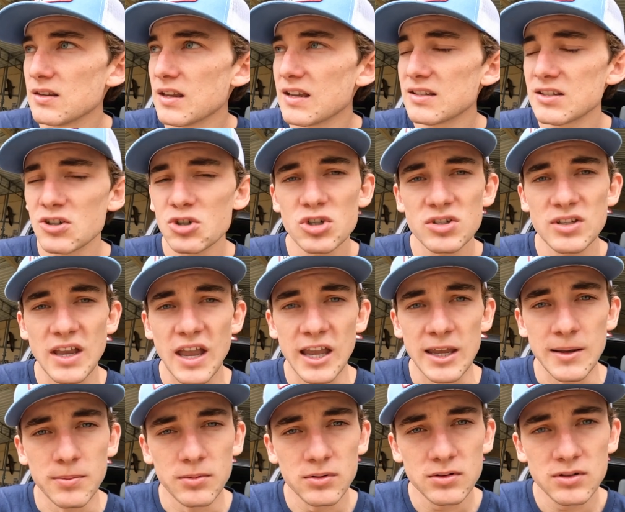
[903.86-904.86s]
isn't just
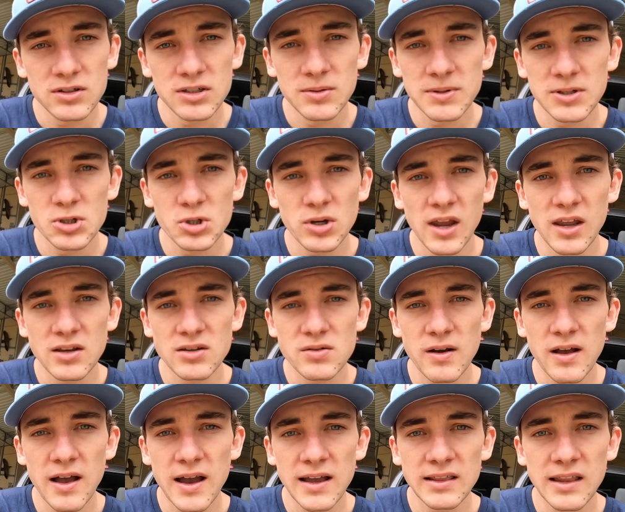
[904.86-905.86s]
able to be trained to
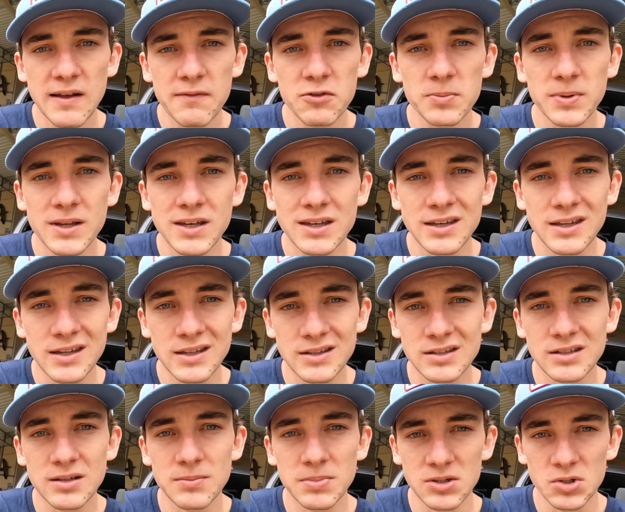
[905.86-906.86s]
a high level, but
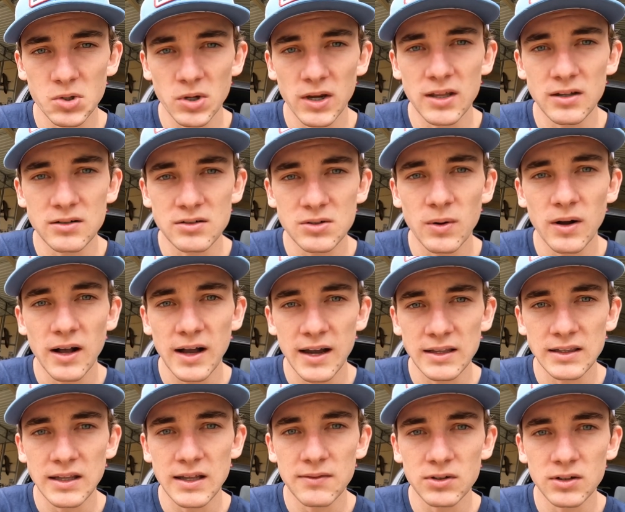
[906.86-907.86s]
needs to be trained to a high
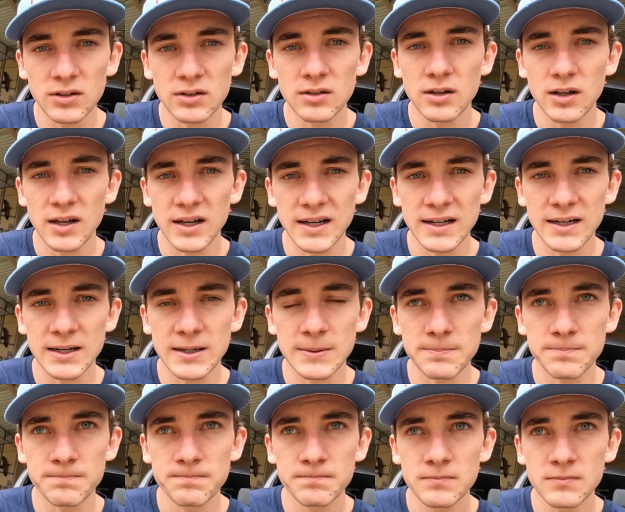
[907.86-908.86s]
level.
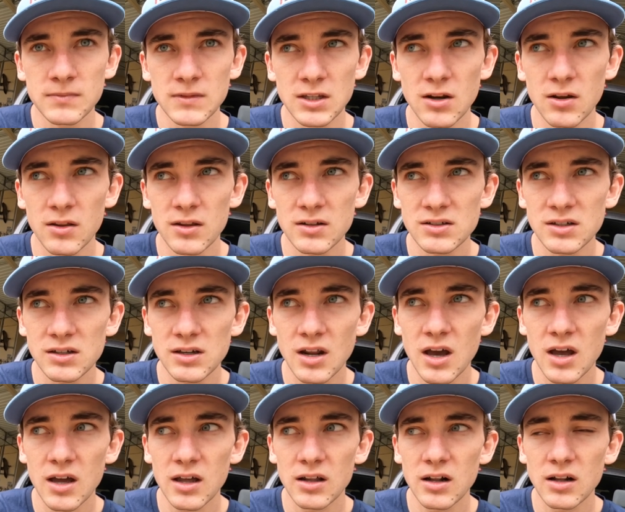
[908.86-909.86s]
Um, you know, there's a
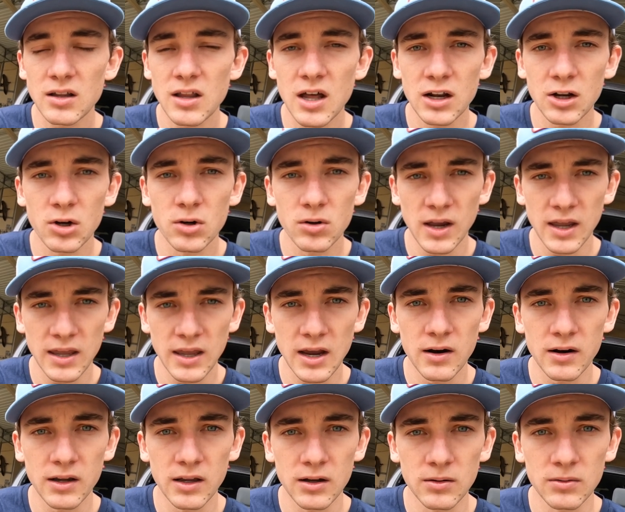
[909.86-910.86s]
not a lot of gray
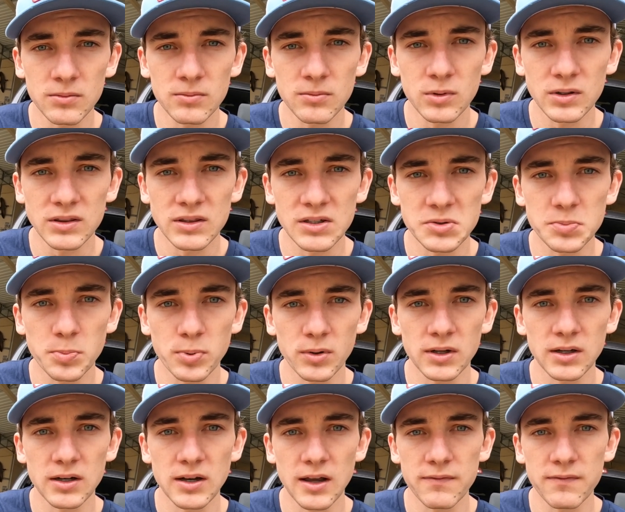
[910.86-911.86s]
area with this
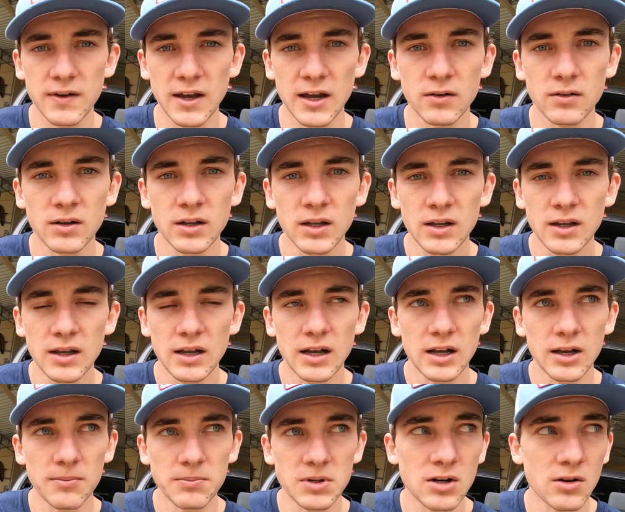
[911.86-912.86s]
breed, I found.
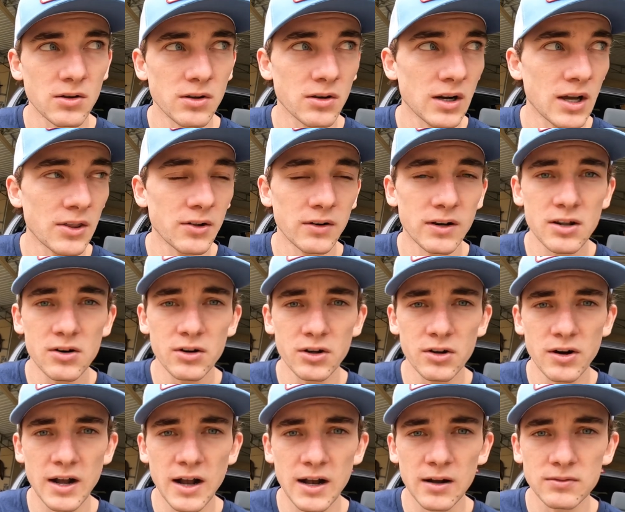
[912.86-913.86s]
Um, you know, you're either in or
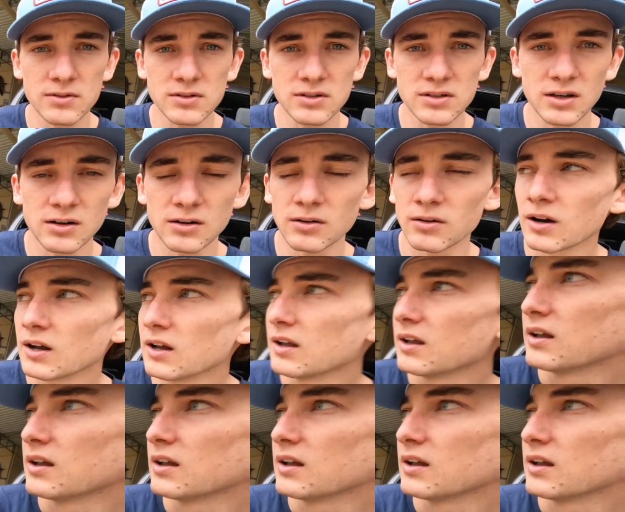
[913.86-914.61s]
you're out. So,